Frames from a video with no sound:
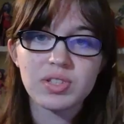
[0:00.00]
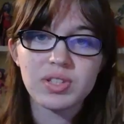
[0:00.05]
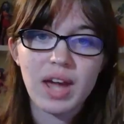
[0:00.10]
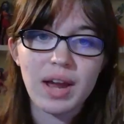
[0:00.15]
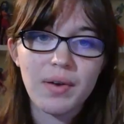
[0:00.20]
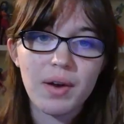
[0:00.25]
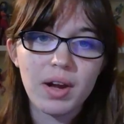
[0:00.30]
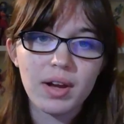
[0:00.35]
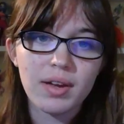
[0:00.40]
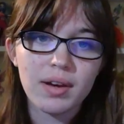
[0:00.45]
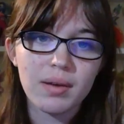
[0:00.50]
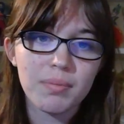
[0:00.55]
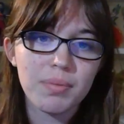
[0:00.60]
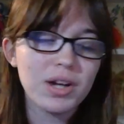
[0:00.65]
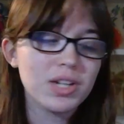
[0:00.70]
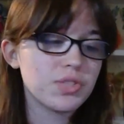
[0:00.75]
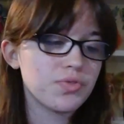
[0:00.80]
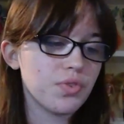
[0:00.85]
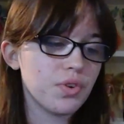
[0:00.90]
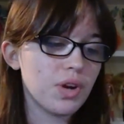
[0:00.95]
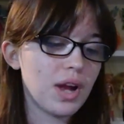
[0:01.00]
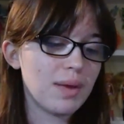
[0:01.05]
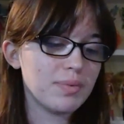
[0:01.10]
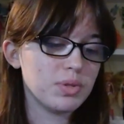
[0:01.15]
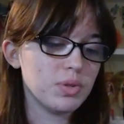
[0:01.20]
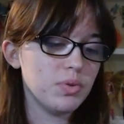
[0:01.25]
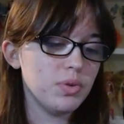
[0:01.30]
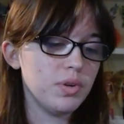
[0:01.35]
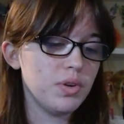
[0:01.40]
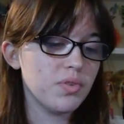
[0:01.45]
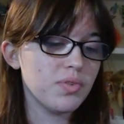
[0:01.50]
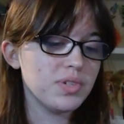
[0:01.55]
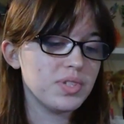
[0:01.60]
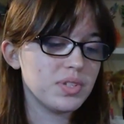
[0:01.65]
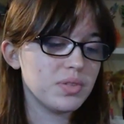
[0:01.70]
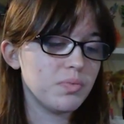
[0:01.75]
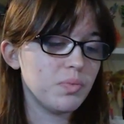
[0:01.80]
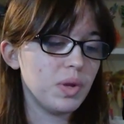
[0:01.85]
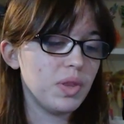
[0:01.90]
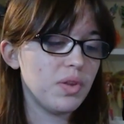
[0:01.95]
to skyrocket in price for absolutely no
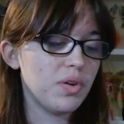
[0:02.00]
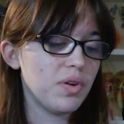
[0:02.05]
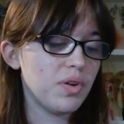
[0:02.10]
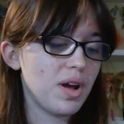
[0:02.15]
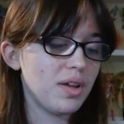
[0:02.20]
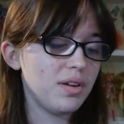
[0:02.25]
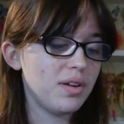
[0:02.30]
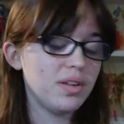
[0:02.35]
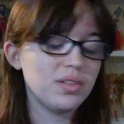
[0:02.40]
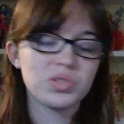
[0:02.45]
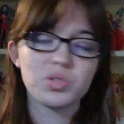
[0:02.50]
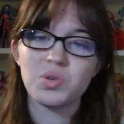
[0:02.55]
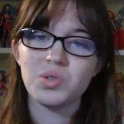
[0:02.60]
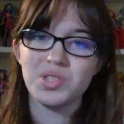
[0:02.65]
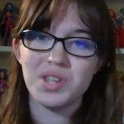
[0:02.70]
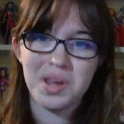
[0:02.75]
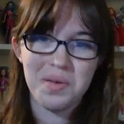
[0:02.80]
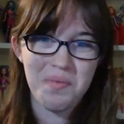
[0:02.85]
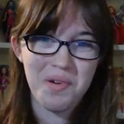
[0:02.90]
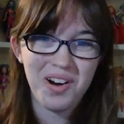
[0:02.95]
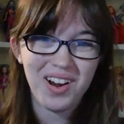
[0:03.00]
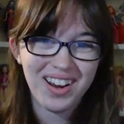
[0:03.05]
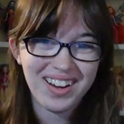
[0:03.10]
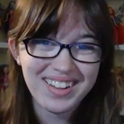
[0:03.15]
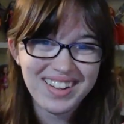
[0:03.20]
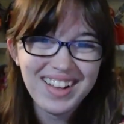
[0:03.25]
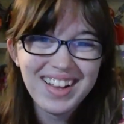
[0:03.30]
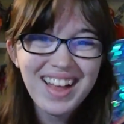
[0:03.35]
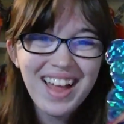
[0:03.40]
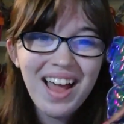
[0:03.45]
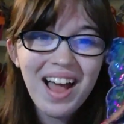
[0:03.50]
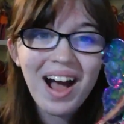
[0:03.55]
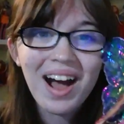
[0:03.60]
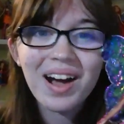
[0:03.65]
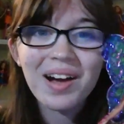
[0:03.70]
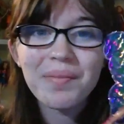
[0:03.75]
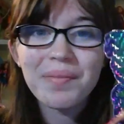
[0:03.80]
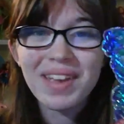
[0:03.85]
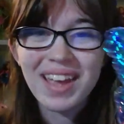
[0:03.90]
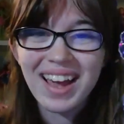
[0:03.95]
reason when they're not in stores anymore.
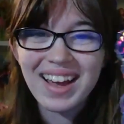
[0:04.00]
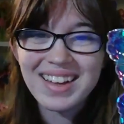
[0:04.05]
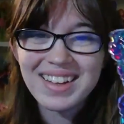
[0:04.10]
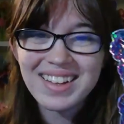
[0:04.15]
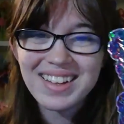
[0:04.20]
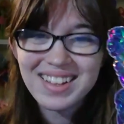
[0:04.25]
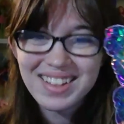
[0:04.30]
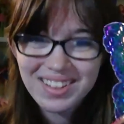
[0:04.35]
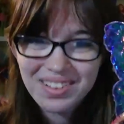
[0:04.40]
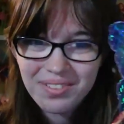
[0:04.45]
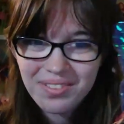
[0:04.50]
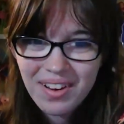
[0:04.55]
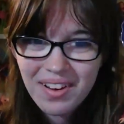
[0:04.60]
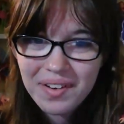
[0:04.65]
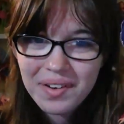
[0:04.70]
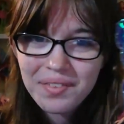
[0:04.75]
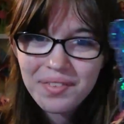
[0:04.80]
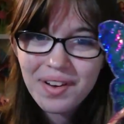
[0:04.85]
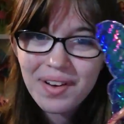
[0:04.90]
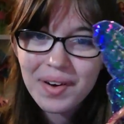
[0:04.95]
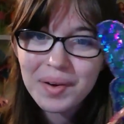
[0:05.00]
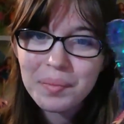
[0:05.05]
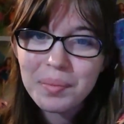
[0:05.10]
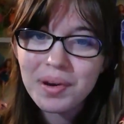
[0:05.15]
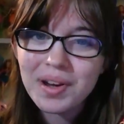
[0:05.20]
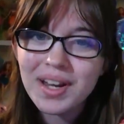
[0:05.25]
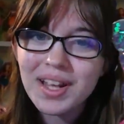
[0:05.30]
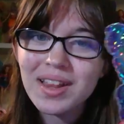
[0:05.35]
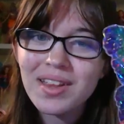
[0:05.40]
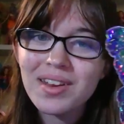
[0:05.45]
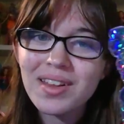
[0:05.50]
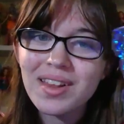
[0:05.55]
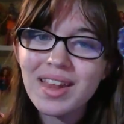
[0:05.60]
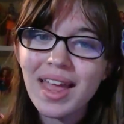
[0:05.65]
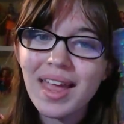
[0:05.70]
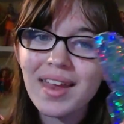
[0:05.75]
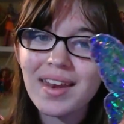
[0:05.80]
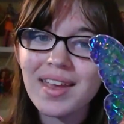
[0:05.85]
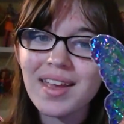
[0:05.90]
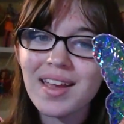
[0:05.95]
Uh, but yeah, very, very pretty little
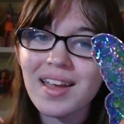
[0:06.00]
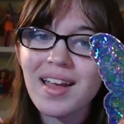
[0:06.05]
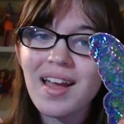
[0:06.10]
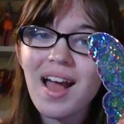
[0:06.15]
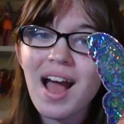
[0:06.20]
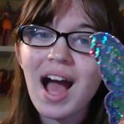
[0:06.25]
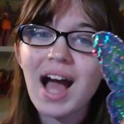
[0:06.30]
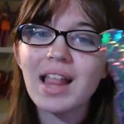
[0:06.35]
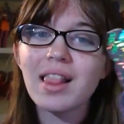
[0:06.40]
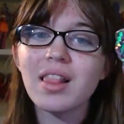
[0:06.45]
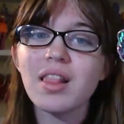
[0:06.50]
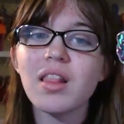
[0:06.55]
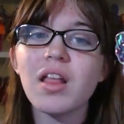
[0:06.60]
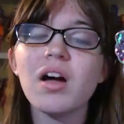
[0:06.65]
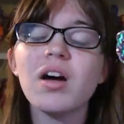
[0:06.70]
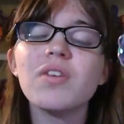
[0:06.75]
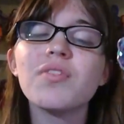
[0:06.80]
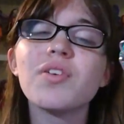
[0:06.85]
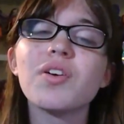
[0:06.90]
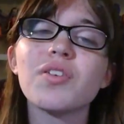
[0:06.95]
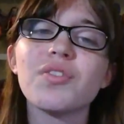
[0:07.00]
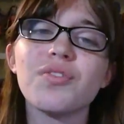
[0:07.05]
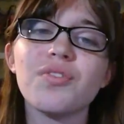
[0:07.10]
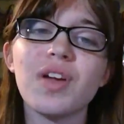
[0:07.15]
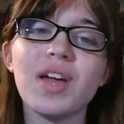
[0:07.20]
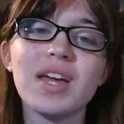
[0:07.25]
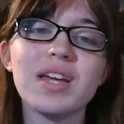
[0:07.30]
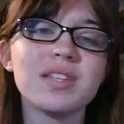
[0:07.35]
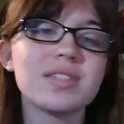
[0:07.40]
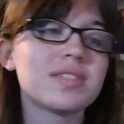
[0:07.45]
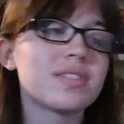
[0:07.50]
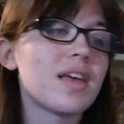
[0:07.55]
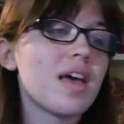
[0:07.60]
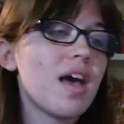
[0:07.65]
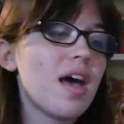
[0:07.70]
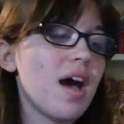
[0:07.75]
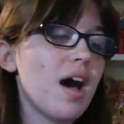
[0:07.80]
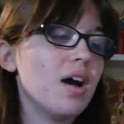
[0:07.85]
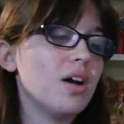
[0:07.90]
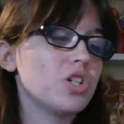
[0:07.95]
lady. I love her face.
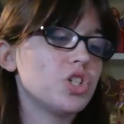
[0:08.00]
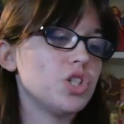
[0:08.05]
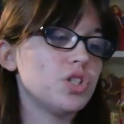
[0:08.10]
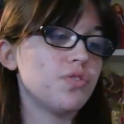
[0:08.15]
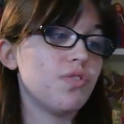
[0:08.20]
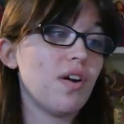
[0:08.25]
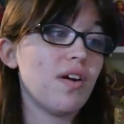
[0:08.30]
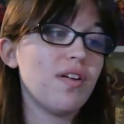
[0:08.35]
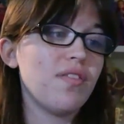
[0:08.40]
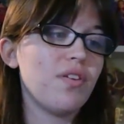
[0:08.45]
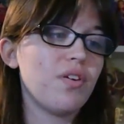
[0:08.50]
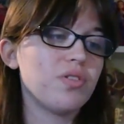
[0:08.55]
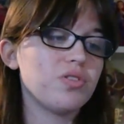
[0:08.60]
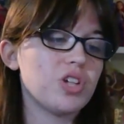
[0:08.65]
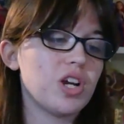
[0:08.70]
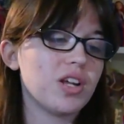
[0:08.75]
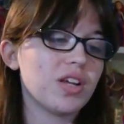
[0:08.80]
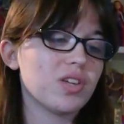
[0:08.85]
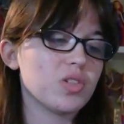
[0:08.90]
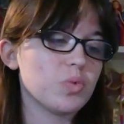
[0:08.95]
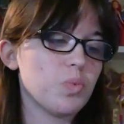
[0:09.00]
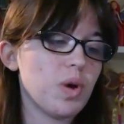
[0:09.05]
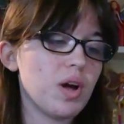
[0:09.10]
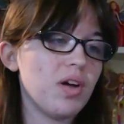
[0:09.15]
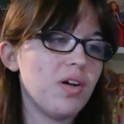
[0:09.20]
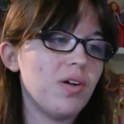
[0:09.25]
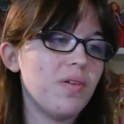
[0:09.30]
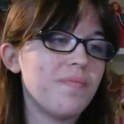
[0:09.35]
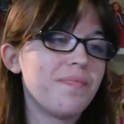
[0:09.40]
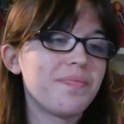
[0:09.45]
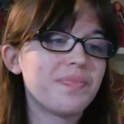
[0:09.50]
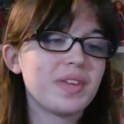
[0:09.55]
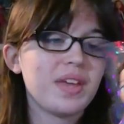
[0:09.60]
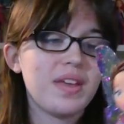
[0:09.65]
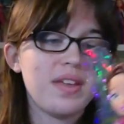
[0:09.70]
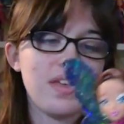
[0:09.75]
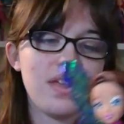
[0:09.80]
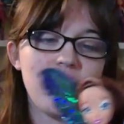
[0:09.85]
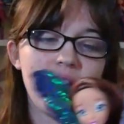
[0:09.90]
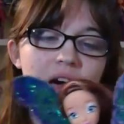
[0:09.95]
Uh, she's very photogenic as well.
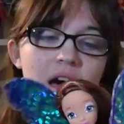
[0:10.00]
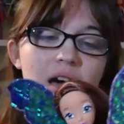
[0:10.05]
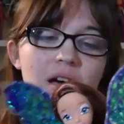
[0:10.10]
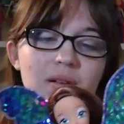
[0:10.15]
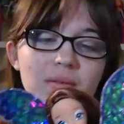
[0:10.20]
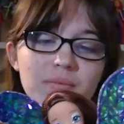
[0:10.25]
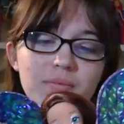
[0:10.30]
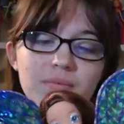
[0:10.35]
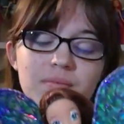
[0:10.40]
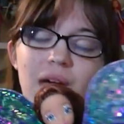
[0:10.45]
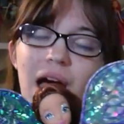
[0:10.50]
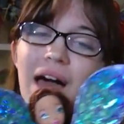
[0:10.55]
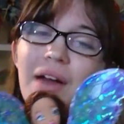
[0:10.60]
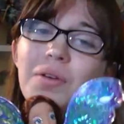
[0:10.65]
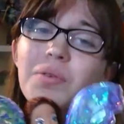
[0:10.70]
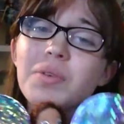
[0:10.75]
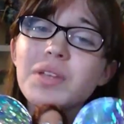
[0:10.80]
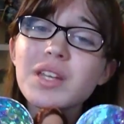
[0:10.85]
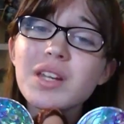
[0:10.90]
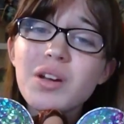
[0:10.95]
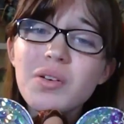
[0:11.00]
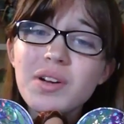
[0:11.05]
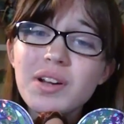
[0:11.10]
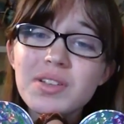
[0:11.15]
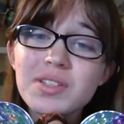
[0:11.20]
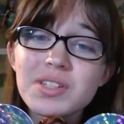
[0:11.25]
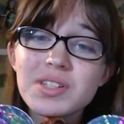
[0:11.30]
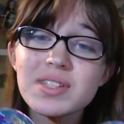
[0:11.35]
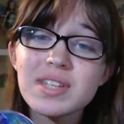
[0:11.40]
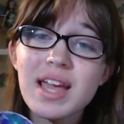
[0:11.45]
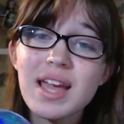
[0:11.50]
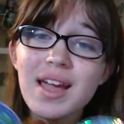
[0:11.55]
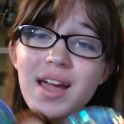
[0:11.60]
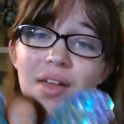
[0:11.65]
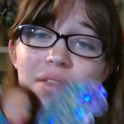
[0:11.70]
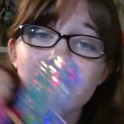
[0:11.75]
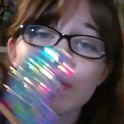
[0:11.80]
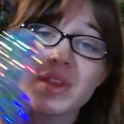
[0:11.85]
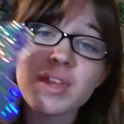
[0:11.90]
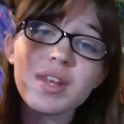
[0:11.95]
Um, I don't really know what else to say
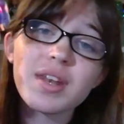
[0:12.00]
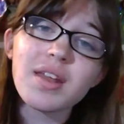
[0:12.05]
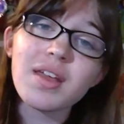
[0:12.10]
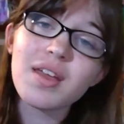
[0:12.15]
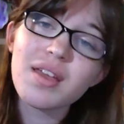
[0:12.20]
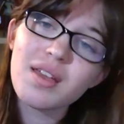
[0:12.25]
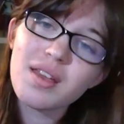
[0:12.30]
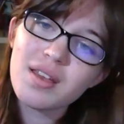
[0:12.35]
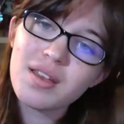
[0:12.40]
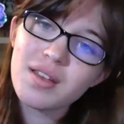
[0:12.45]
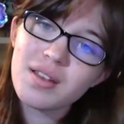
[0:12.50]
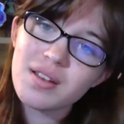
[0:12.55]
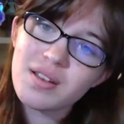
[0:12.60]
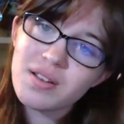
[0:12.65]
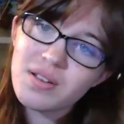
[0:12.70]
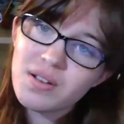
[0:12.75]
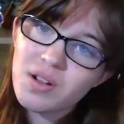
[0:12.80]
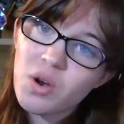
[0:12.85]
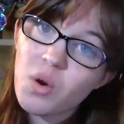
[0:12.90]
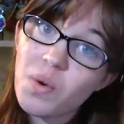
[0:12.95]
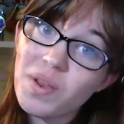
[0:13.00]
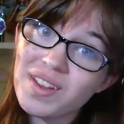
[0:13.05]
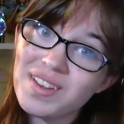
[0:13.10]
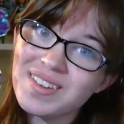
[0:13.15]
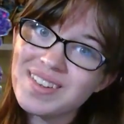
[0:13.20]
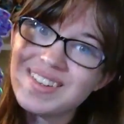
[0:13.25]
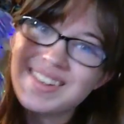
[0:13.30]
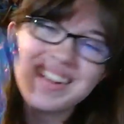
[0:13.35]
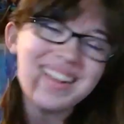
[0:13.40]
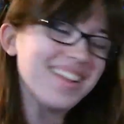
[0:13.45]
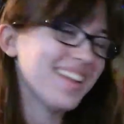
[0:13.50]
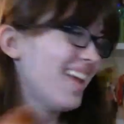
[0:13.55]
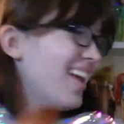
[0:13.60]
other than Queen.